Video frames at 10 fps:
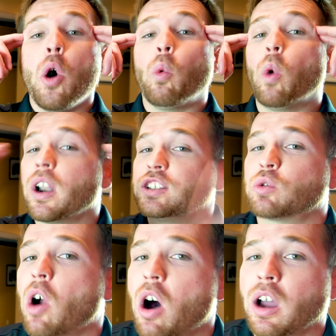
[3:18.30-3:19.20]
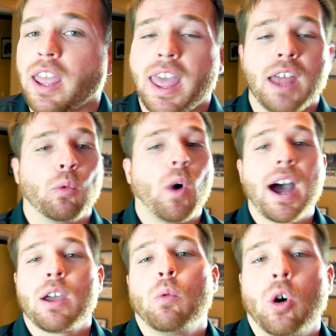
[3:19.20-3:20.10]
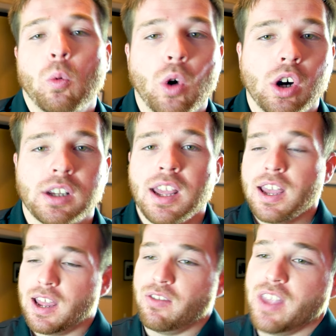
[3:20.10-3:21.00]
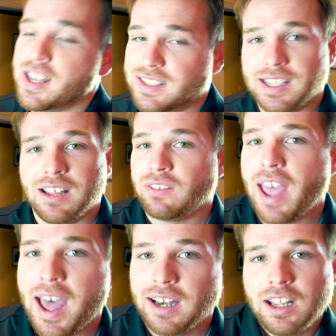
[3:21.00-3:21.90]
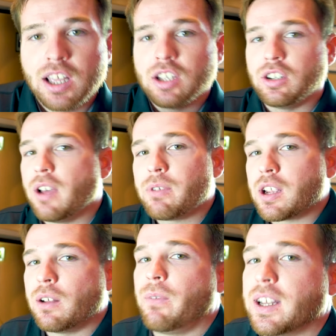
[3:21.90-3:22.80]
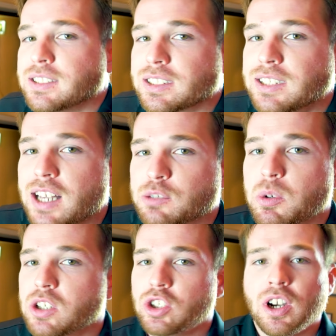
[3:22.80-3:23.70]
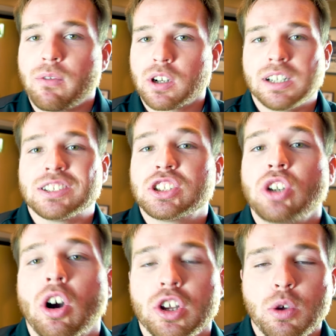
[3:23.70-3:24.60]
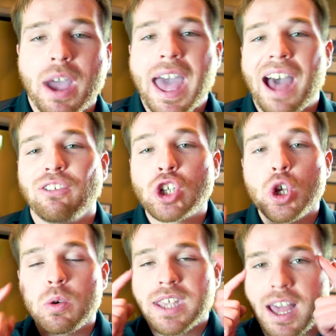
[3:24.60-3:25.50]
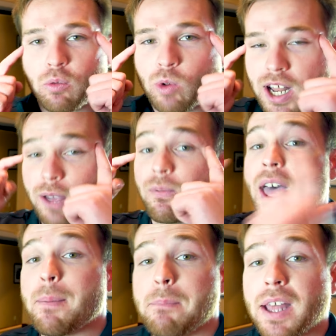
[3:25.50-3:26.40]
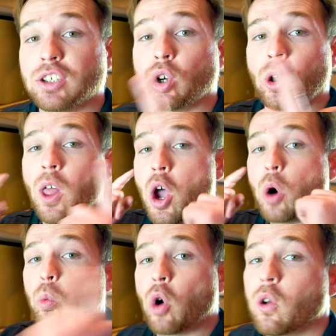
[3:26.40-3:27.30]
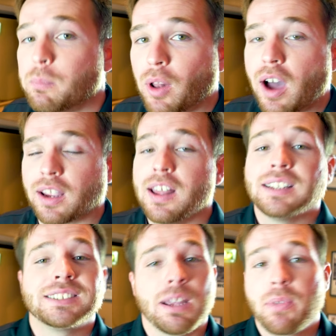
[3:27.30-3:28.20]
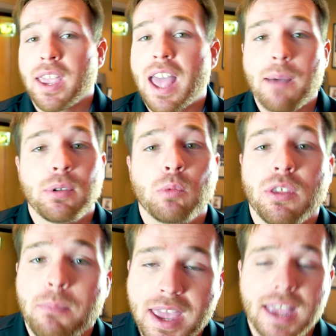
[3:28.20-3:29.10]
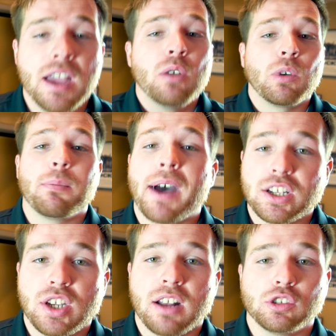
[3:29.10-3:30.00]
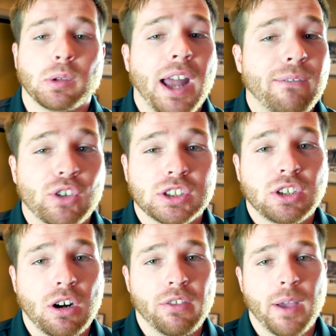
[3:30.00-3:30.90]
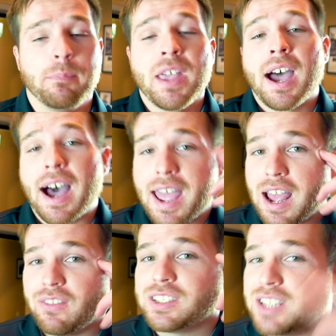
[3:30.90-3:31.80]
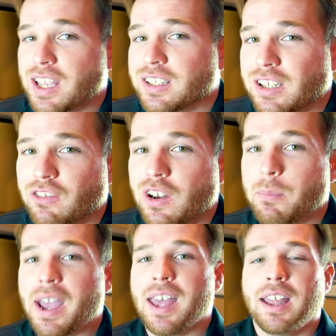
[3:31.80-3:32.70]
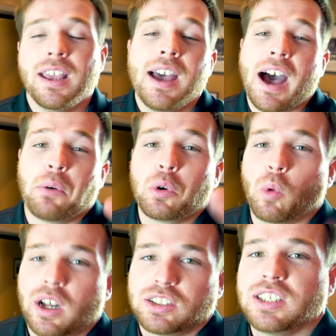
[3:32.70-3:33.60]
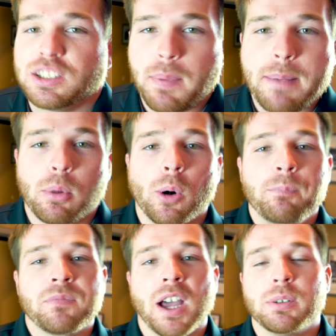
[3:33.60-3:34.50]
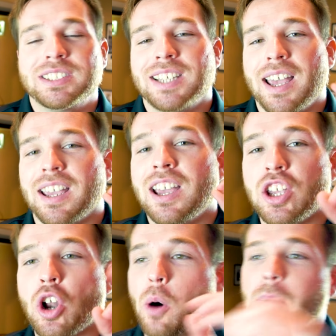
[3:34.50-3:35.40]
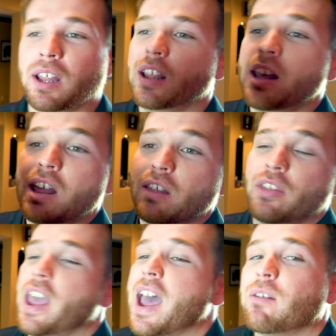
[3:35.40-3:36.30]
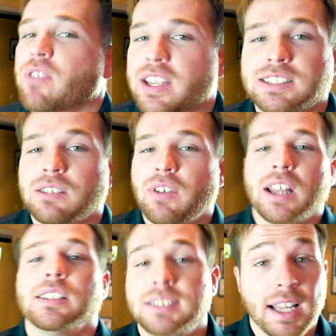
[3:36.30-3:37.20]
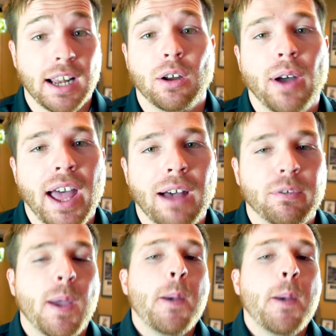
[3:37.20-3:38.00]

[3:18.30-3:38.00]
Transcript: what is wrong and why it won't work, and this and that, you're never going to find success because you're never going to start. You have to get rid of that mental roadblock. Same thing happened with me with my channels when I first started them. I had this negativity in my head. I would watch these people and I would say, you know, but they have this advantage that I don't have.